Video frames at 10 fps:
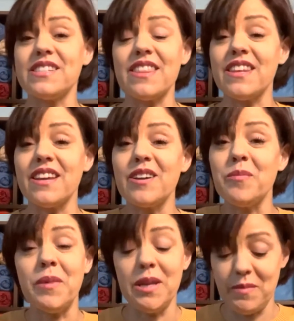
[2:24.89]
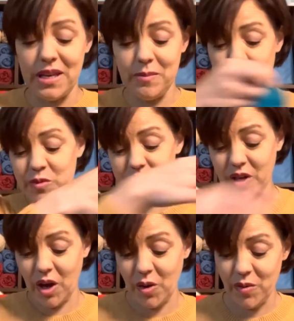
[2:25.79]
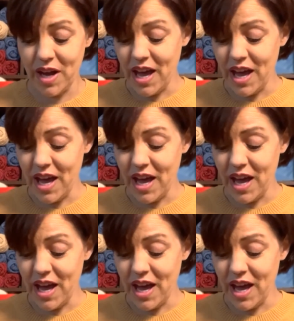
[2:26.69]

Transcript: I think, many, many moons ago.